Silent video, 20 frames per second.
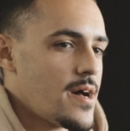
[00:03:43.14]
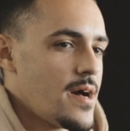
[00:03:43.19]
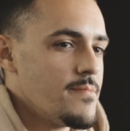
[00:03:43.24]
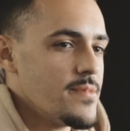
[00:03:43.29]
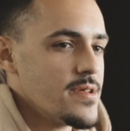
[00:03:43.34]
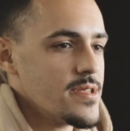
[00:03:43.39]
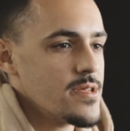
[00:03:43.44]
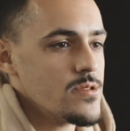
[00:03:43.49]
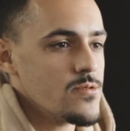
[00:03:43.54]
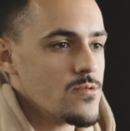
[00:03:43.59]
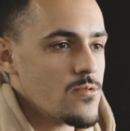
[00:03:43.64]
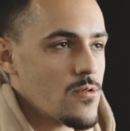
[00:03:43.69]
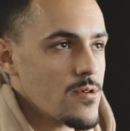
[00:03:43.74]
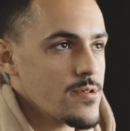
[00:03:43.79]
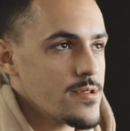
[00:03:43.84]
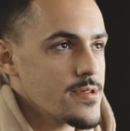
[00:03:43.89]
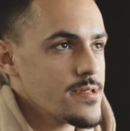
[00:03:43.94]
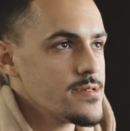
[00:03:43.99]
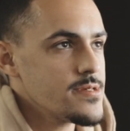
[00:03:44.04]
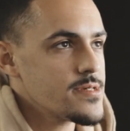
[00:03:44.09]
I'm in New
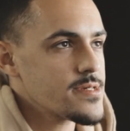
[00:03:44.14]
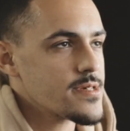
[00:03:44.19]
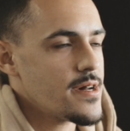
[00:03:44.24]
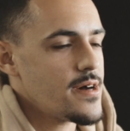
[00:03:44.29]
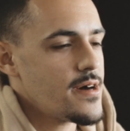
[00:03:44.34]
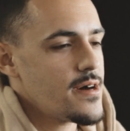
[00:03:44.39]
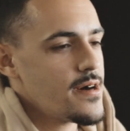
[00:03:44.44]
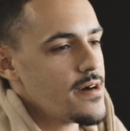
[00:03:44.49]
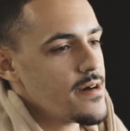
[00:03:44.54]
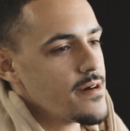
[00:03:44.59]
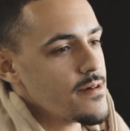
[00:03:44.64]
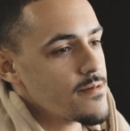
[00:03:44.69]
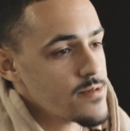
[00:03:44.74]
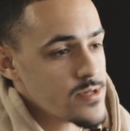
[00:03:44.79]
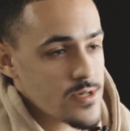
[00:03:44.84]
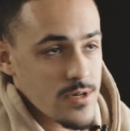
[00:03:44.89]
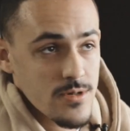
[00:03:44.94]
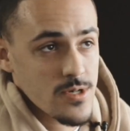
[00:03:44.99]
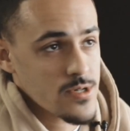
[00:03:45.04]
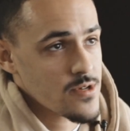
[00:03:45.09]
Orleans,
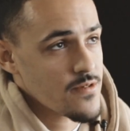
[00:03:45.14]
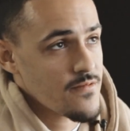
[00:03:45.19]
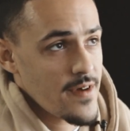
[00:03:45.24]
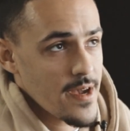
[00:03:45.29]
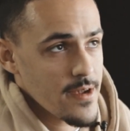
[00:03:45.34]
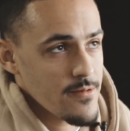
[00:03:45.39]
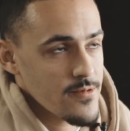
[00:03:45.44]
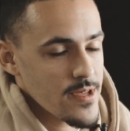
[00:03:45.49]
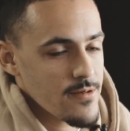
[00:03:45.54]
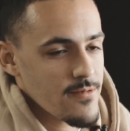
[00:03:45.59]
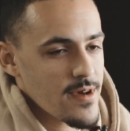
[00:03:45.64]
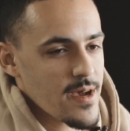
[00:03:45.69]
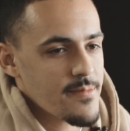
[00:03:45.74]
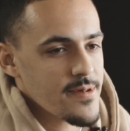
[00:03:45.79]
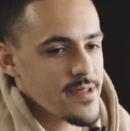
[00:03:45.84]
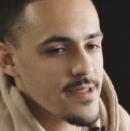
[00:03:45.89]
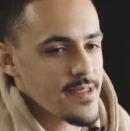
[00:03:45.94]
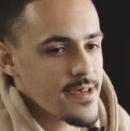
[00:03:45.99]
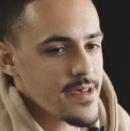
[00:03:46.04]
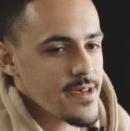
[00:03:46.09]
which are gentrifying really
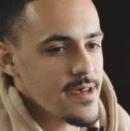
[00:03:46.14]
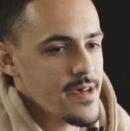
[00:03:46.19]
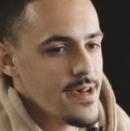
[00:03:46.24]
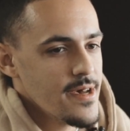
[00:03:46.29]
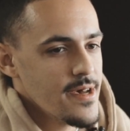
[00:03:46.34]
rapidly,